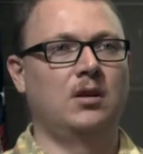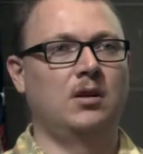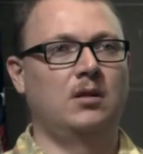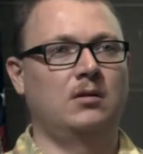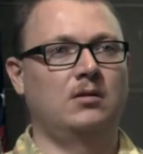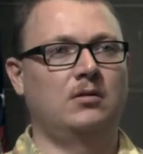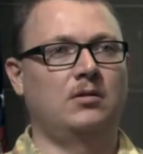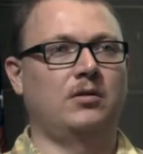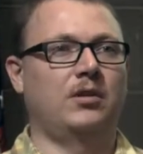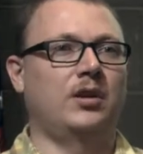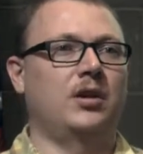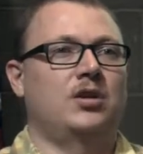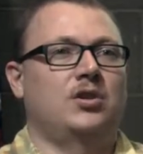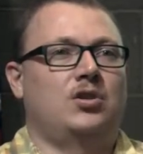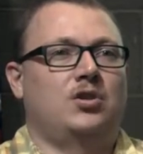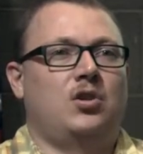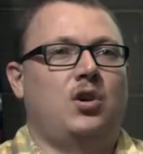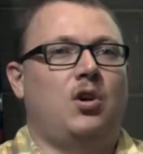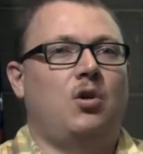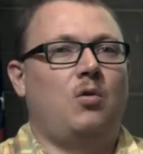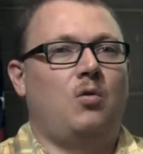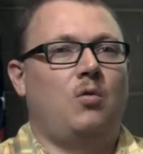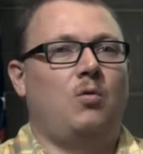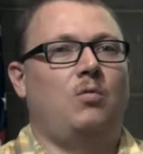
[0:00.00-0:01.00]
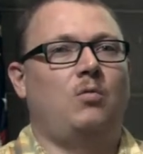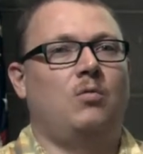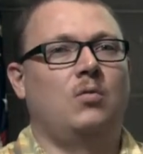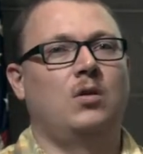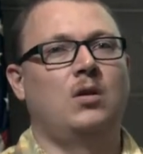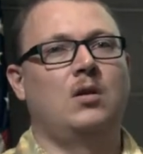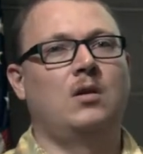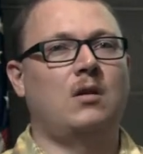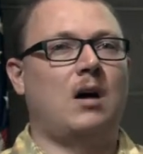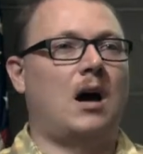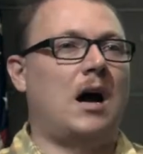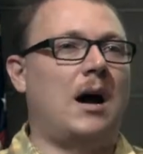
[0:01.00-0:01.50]
There is no
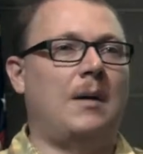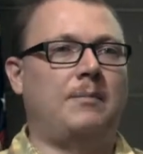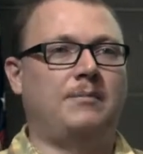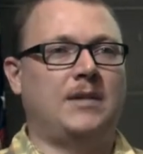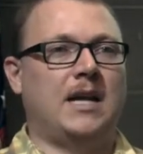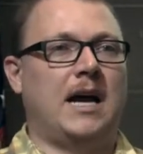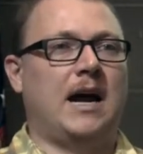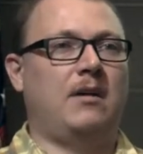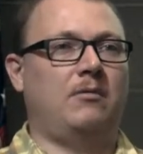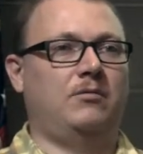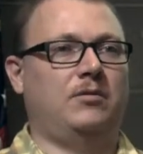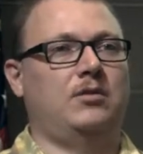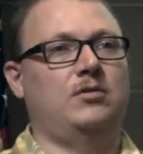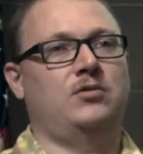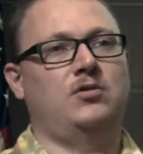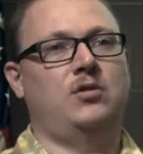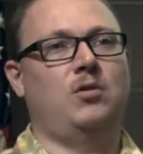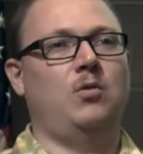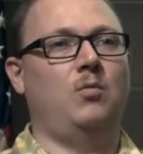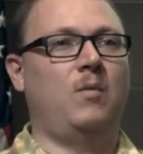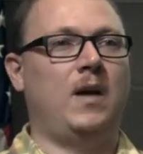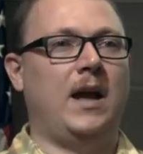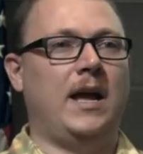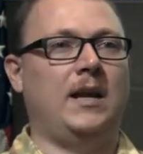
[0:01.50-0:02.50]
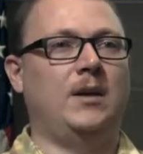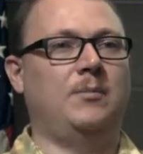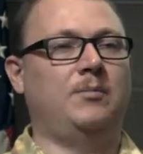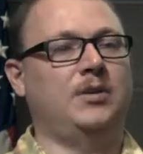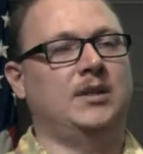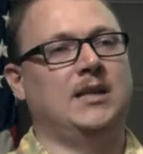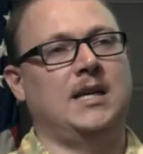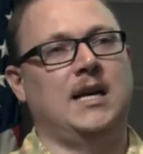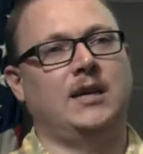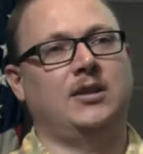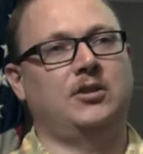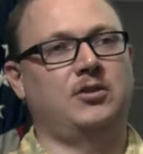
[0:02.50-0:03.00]
opt out. There's no way to
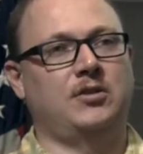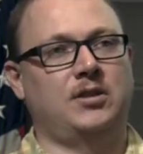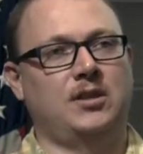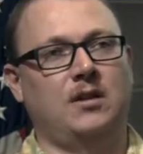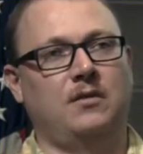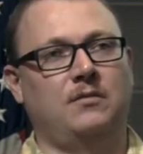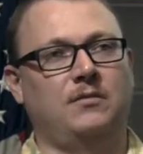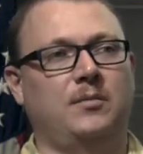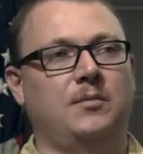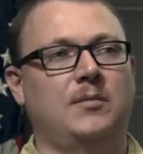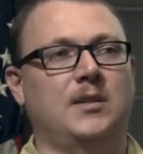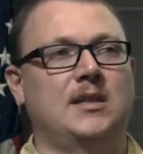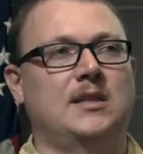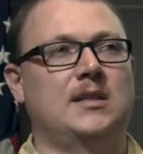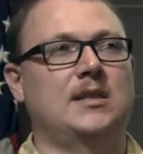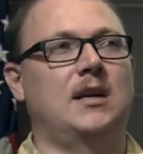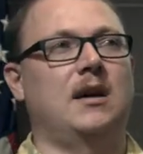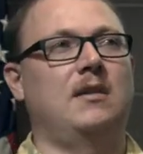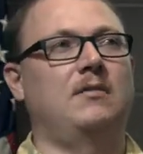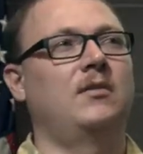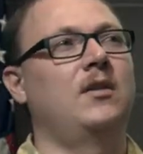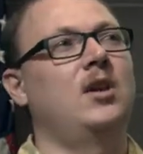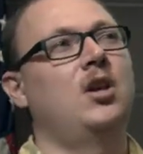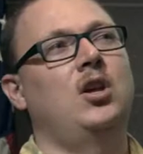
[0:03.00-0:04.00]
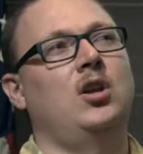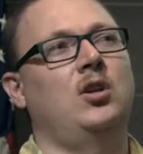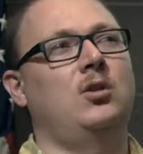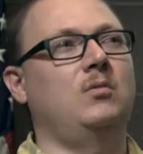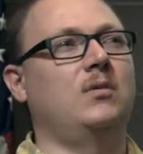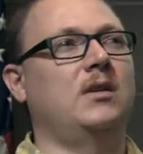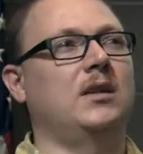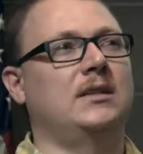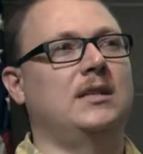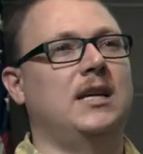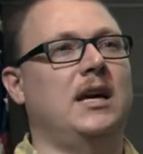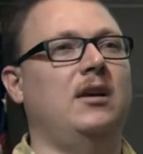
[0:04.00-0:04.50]
protect yourself from this stuff. You
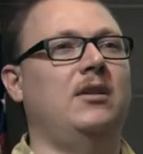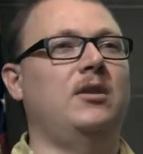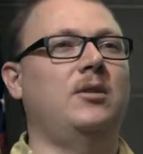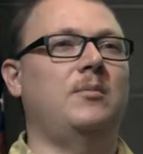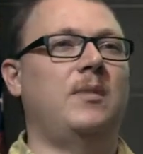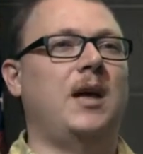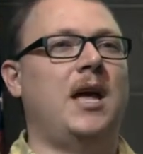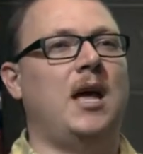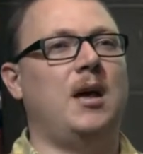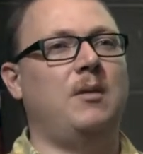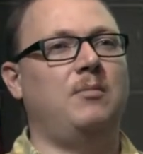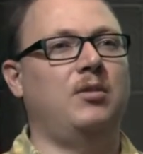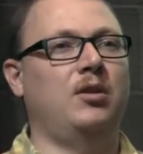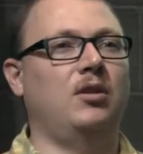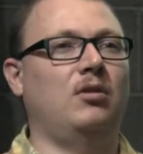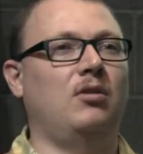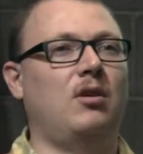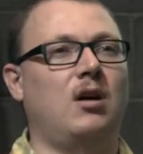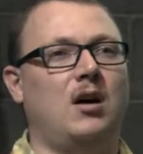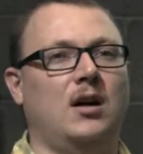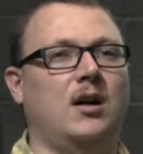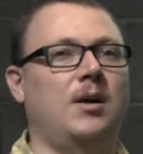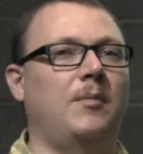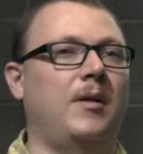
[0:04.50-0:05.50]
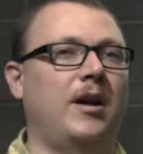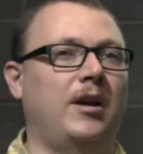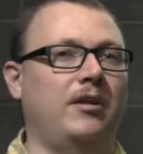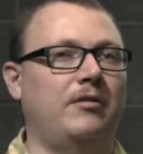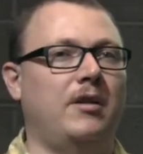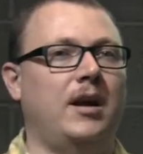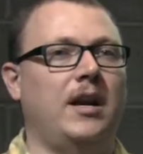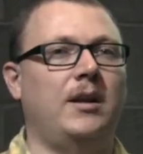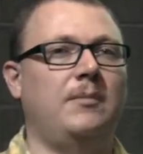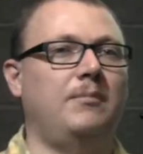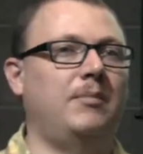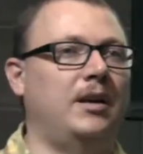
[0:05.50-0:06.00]
can tell them, hey, put a lock on my
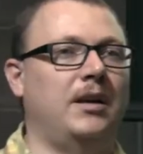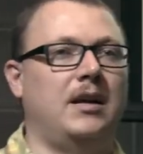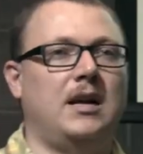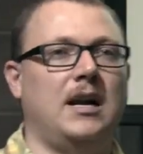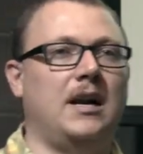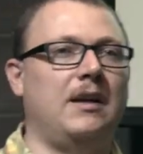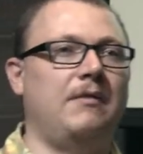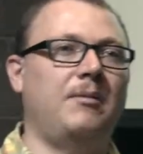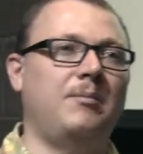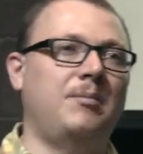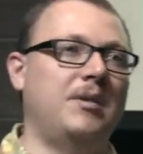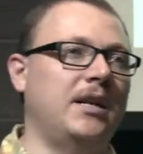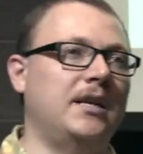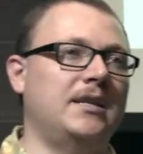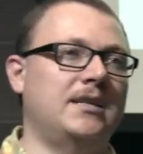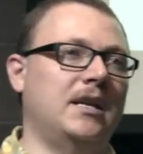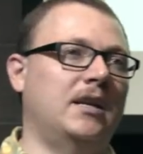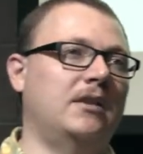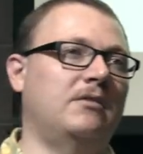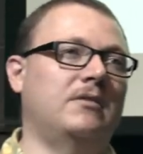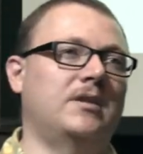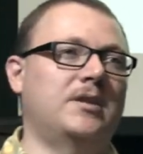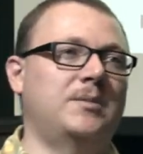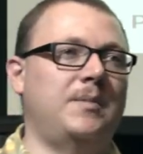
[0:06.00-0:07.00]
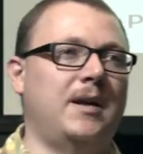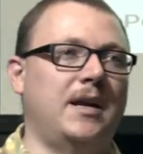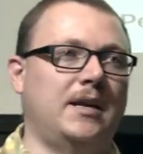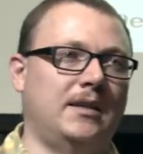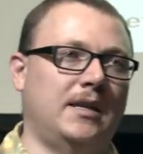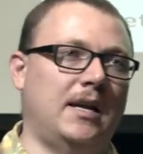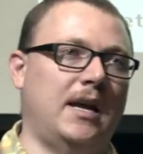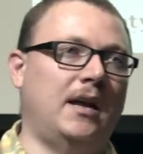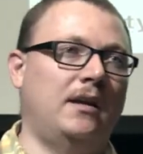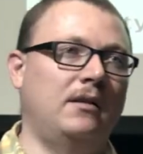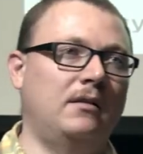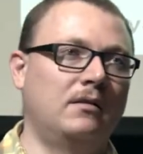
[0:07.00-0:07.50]
credit, but not everybody's going to respect
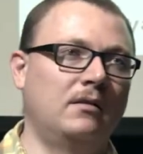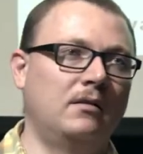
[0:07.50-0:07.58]
that.